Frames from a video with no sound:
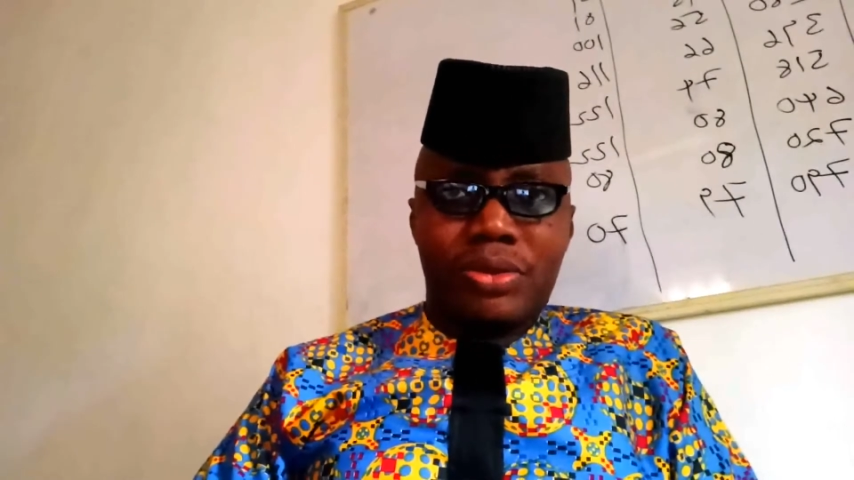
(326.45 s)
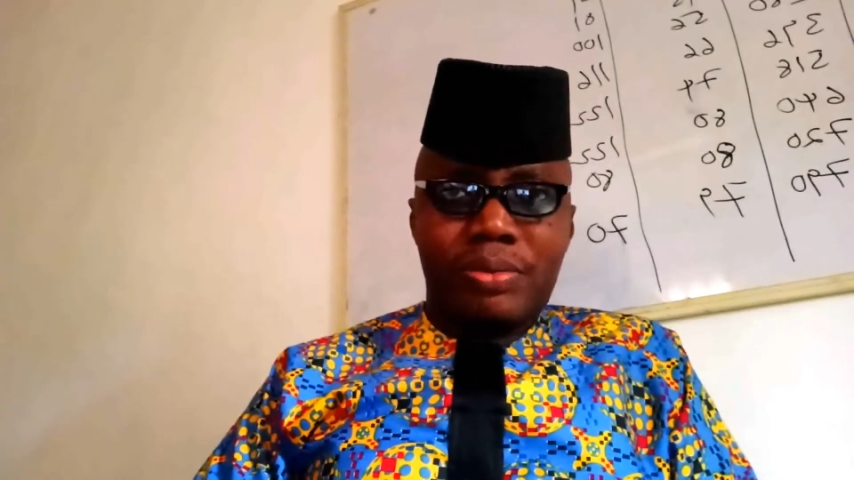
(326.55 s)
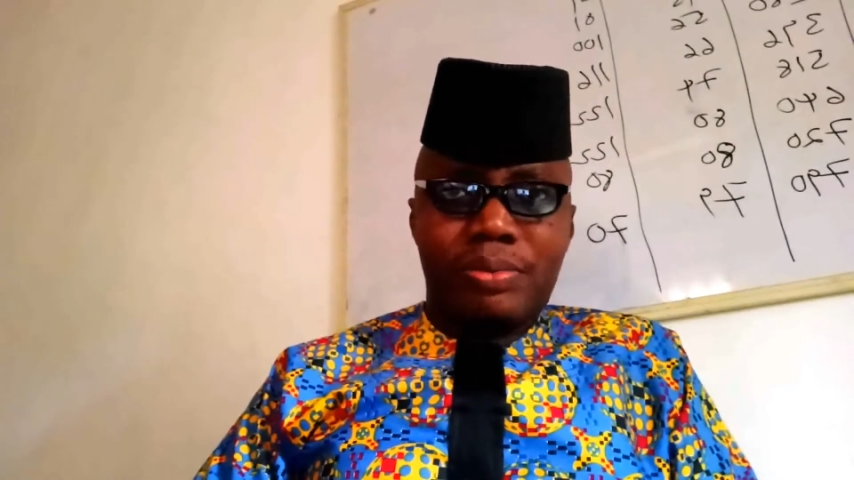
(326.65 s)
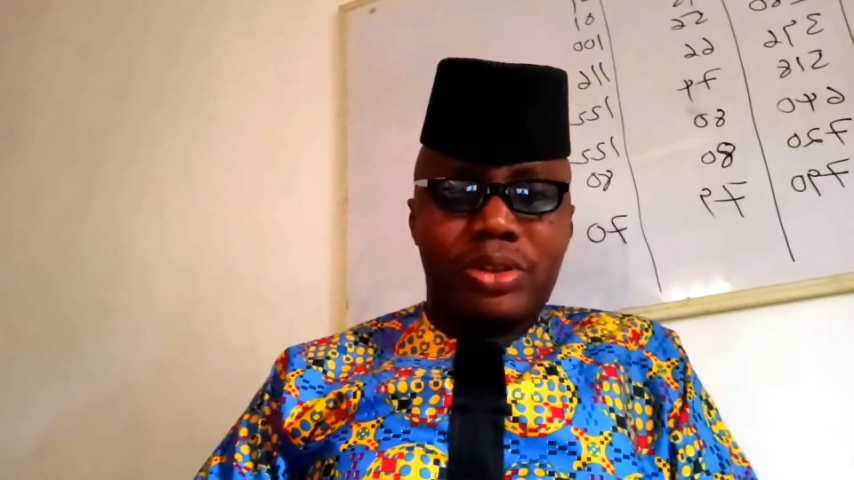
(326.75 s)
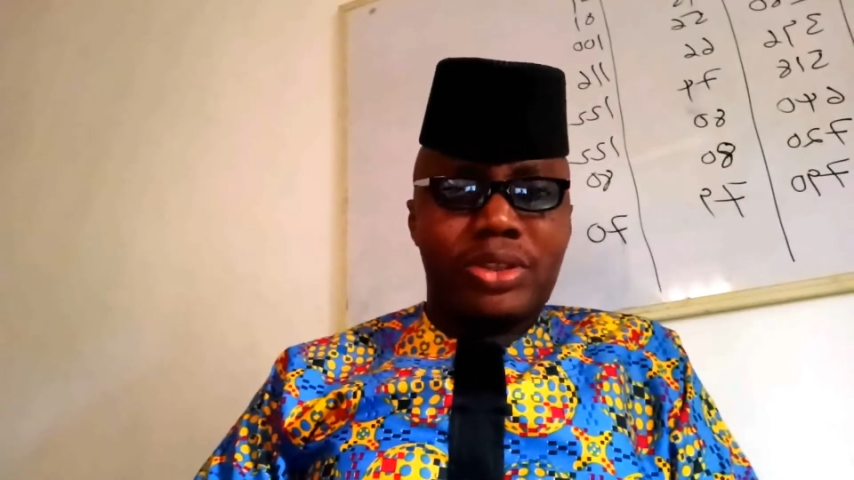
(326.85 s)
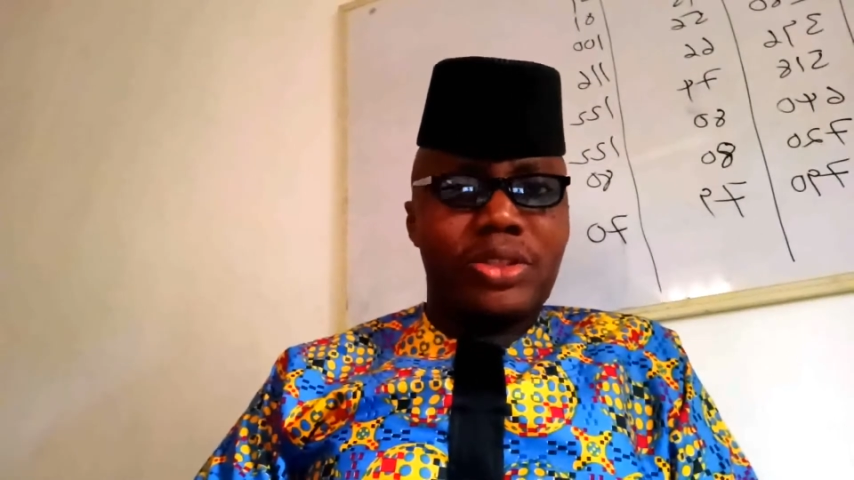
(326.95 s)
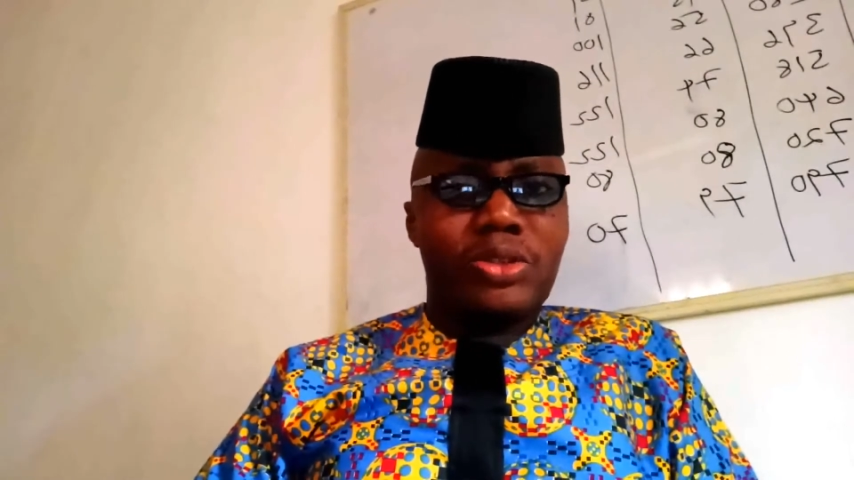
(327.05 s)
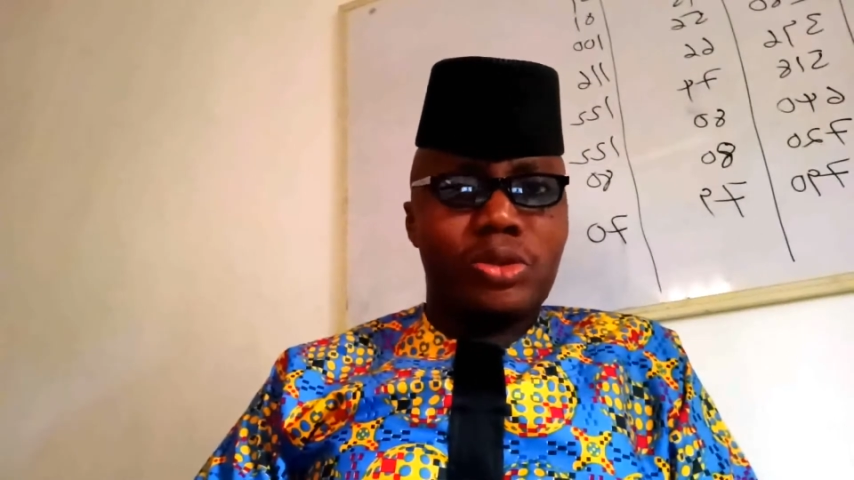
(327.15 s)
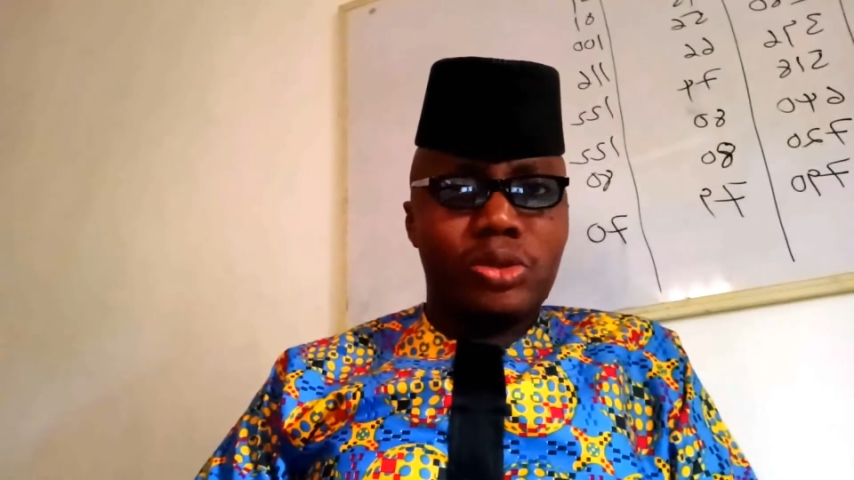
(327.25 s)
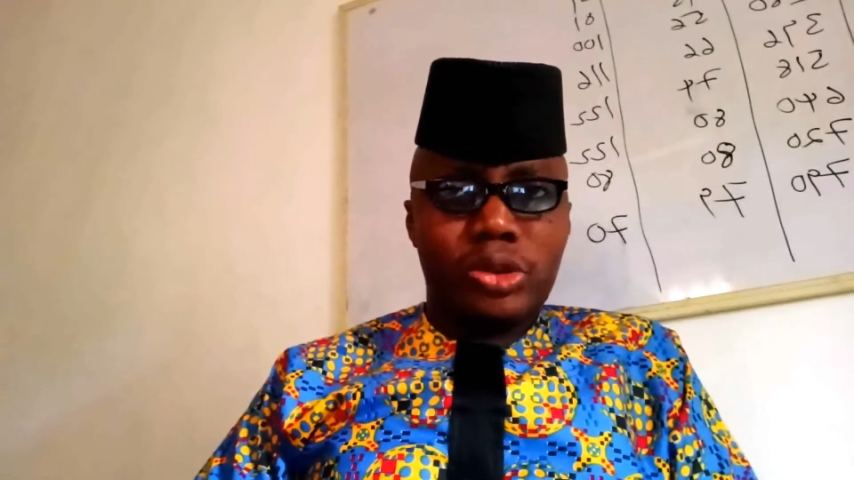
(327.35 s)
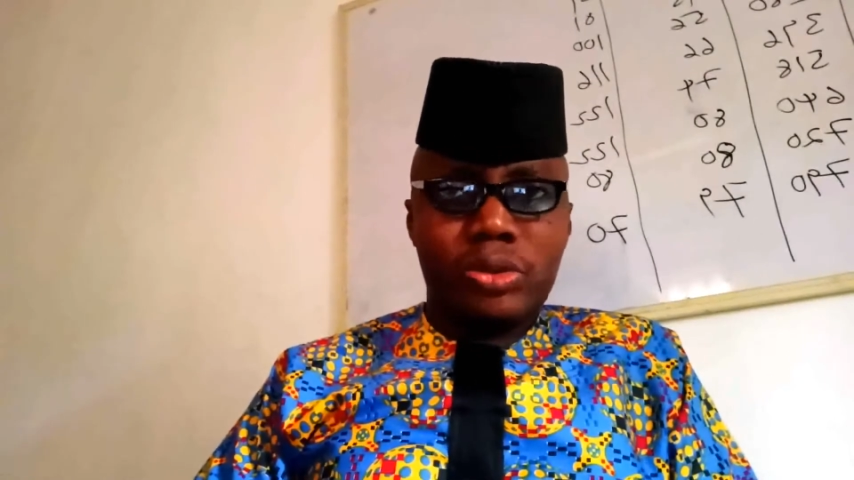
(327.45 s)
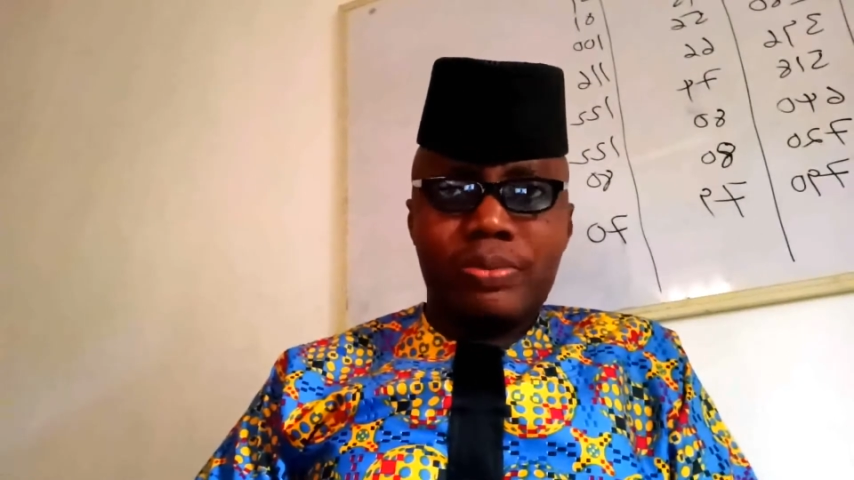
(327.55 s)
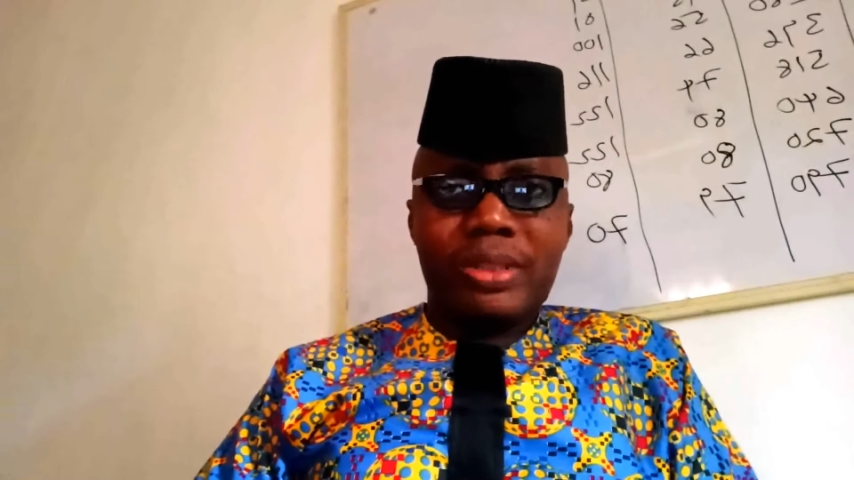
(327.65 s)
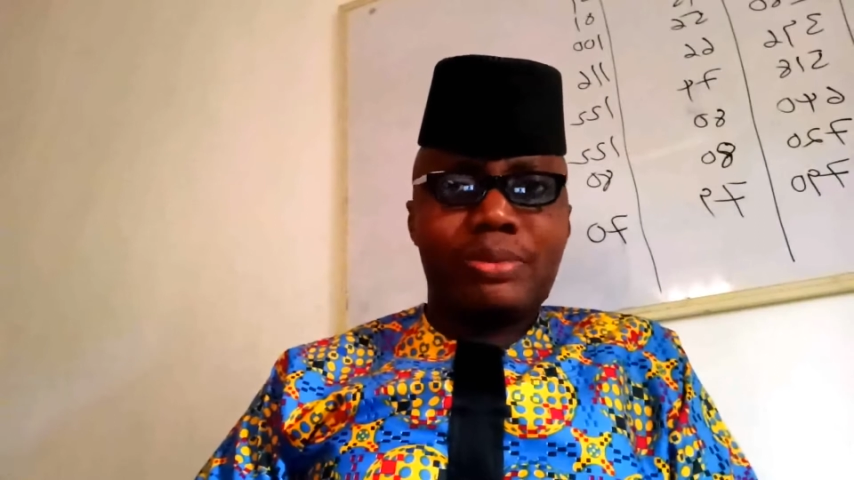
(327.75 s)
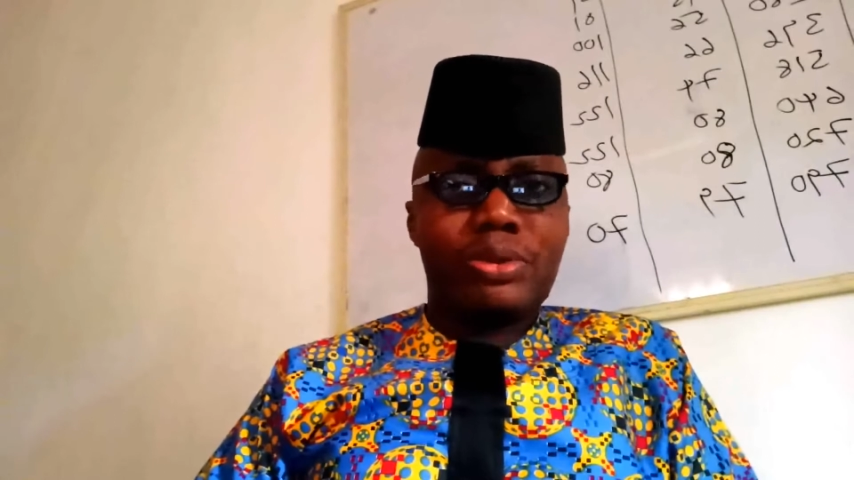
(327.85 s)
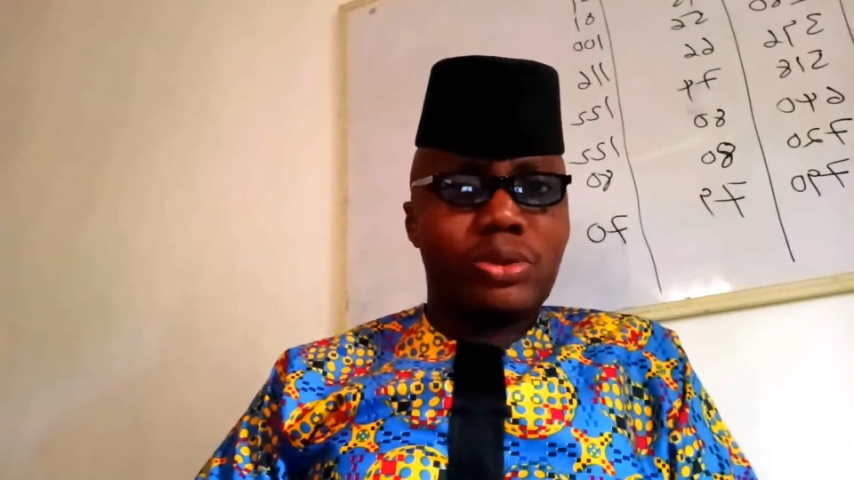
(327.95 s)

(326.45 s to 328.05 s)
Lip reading: but you should be able to